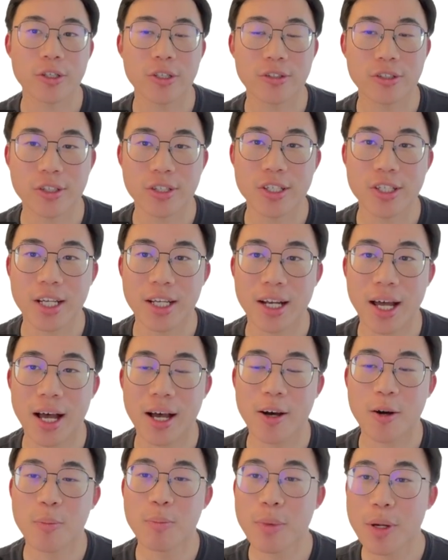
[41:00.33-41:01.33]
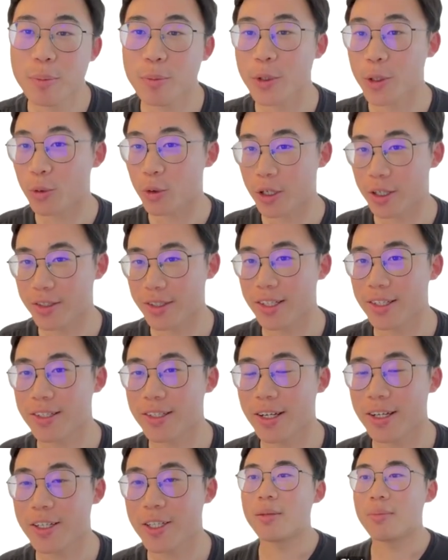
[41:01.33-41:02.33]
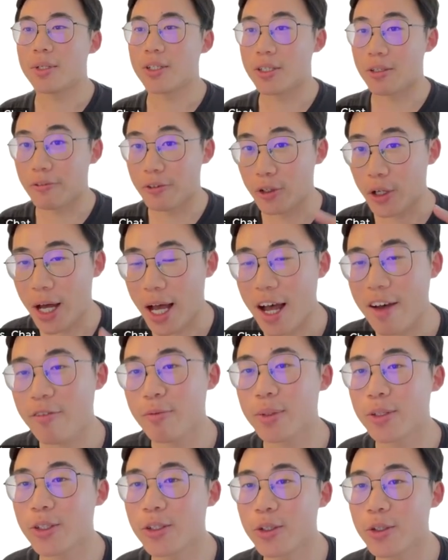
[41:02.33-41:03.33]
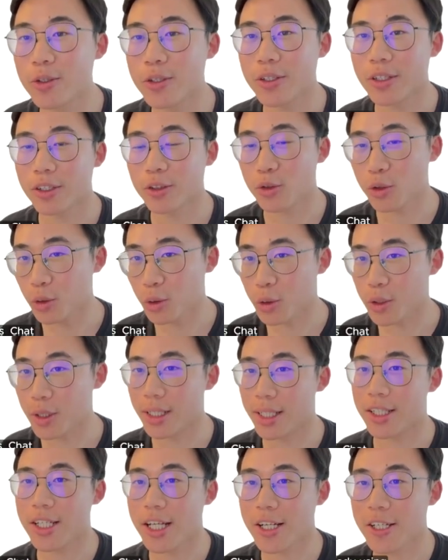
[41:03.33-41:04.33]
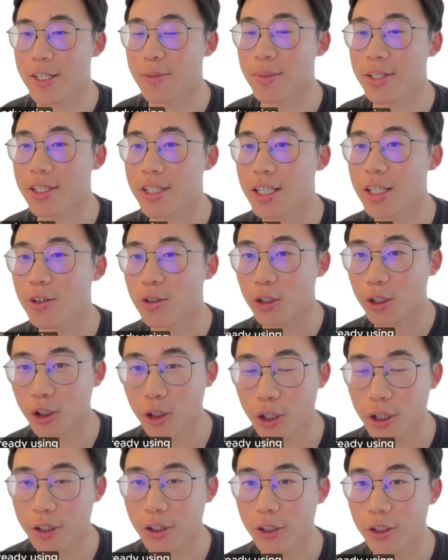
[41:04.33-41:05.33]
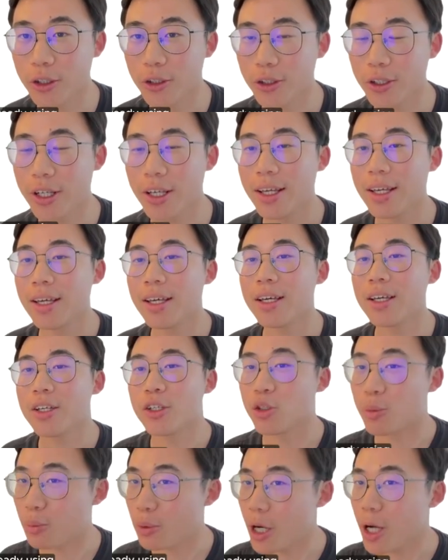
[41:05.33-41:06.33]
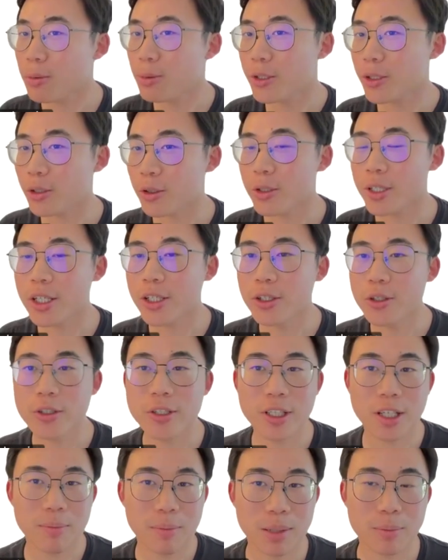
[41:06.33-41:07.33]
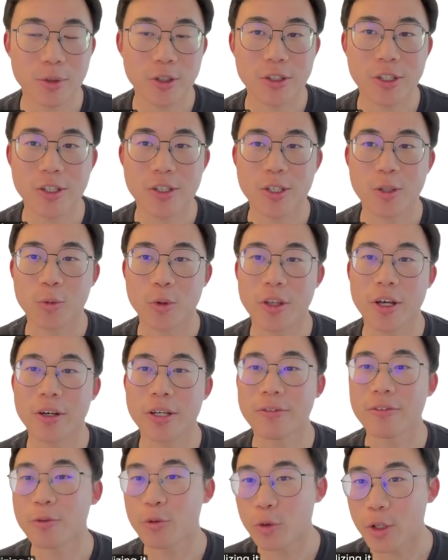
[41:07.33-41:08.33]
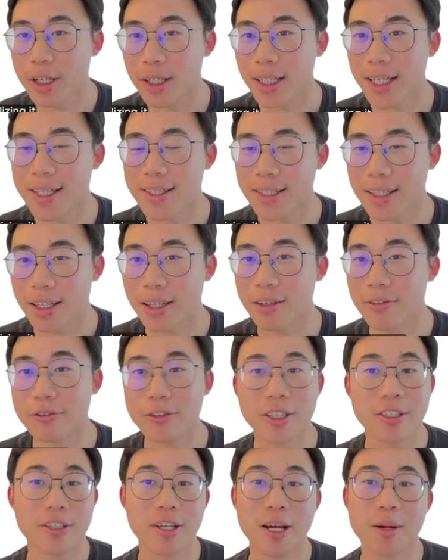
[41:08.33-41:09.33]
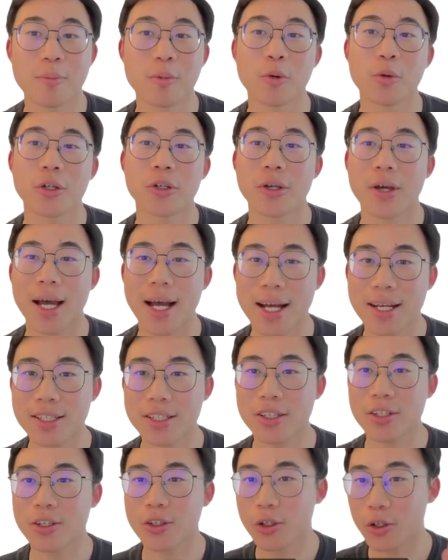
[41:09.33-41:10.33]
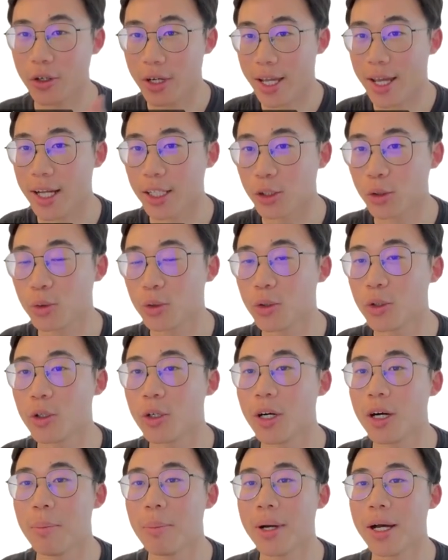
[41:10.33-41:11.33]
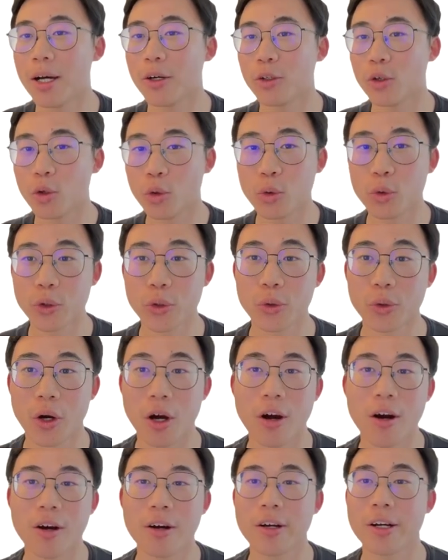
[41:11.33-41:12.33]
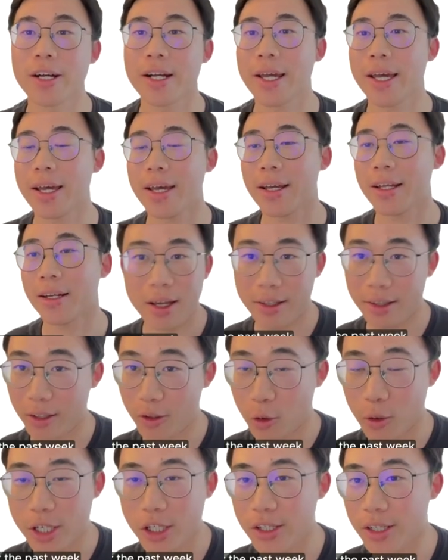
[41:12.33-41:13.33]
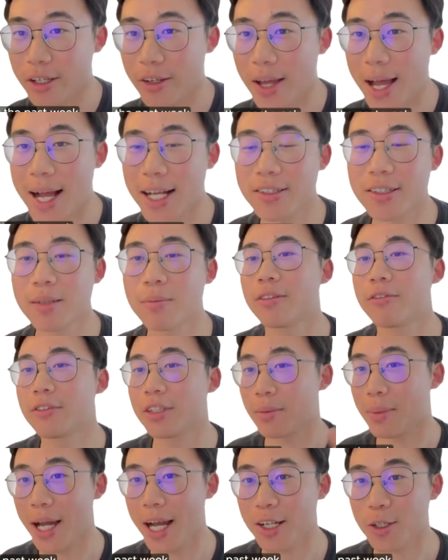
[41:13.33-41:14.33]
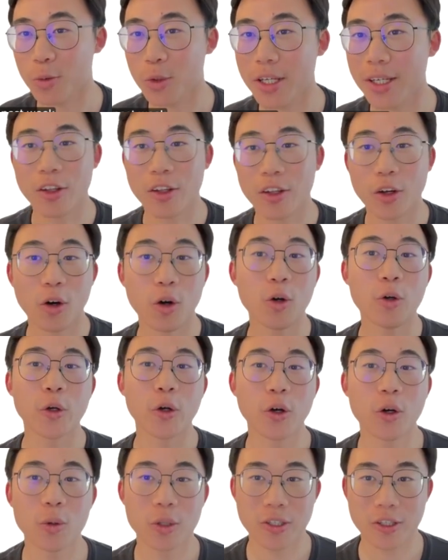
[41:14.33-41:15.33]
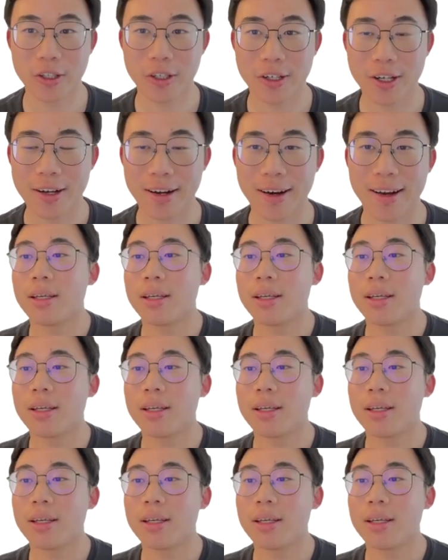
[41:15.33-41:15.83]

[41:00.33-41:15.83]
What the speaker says: to understand how memory works these days. Because if you have been using tools like ChatGPT or Claude Code, you're probably already using the memory system without even realizing it. For example, when you ask your AI tool about who you are and the question that you asked them for the past week, they all know what's going on.